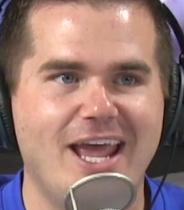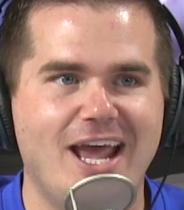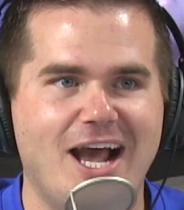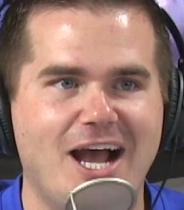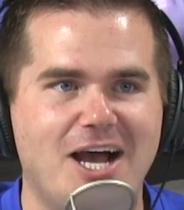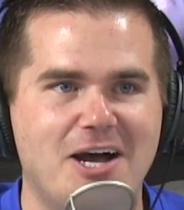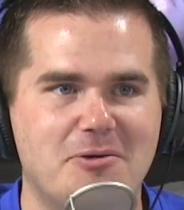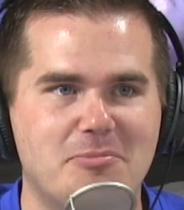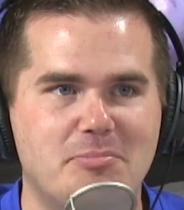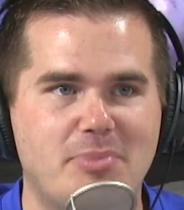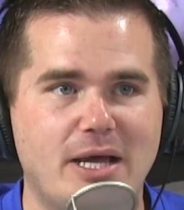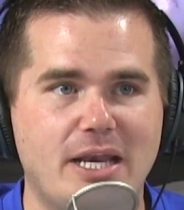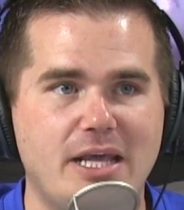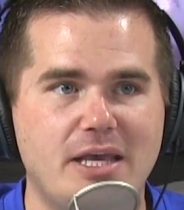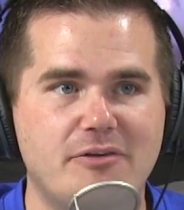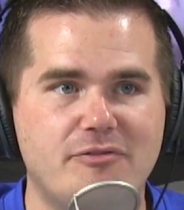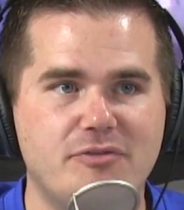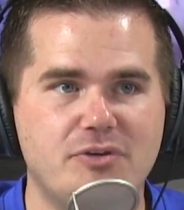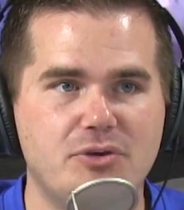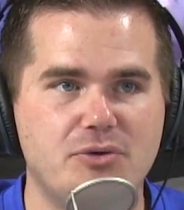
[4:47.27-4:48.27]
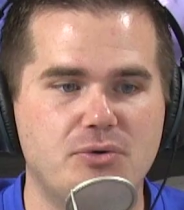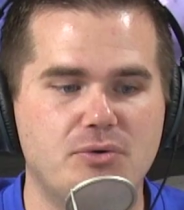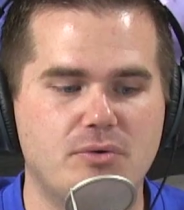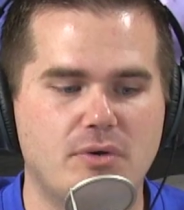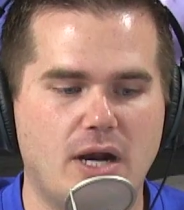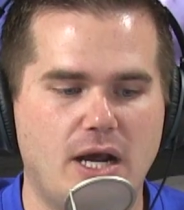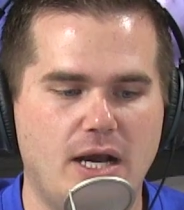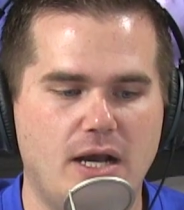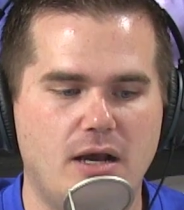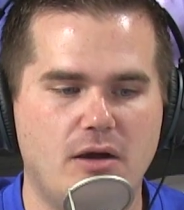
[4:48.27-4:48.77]
But if you
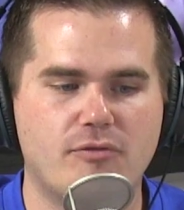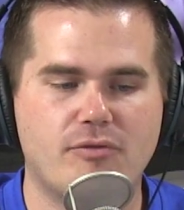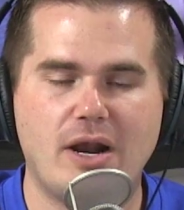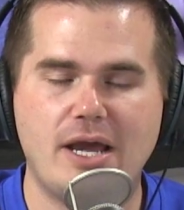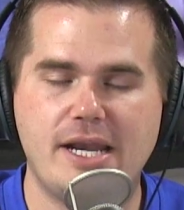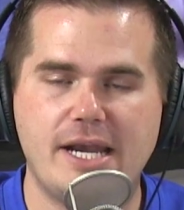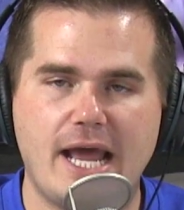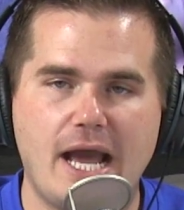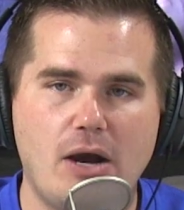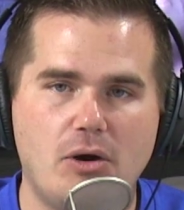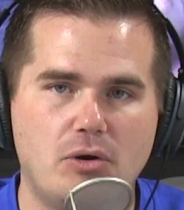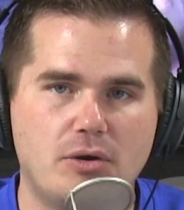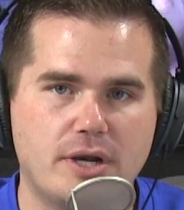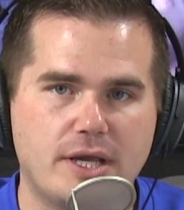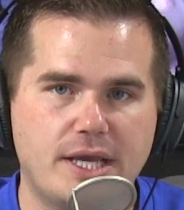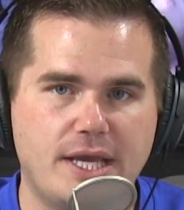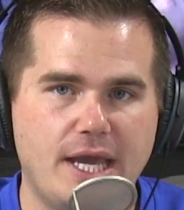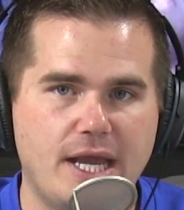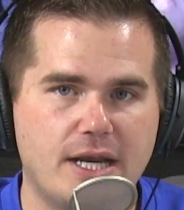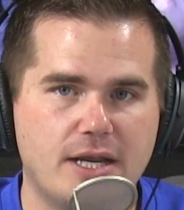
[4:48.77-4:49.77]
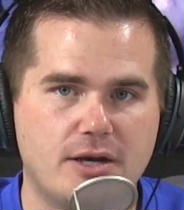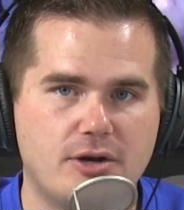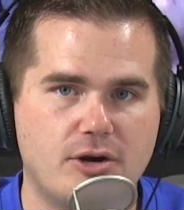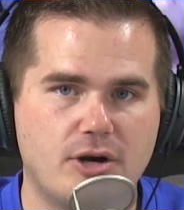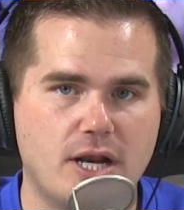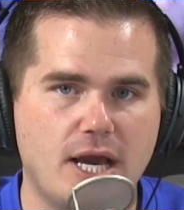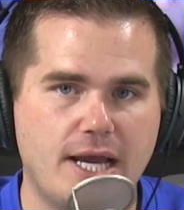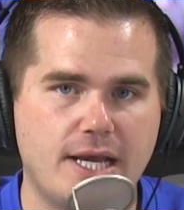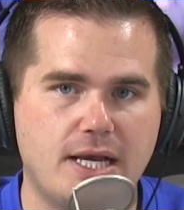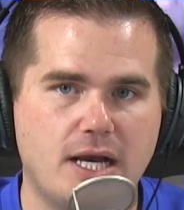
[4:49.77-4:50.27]
right now own a Canon or
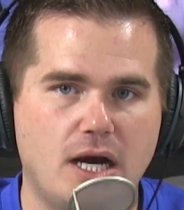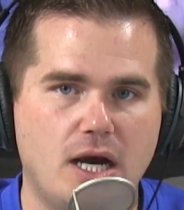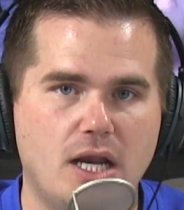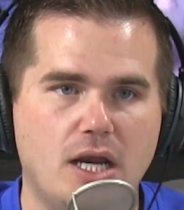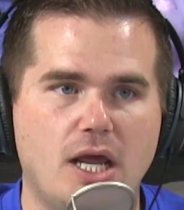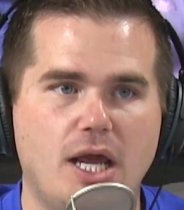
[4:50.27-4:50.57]
Nikon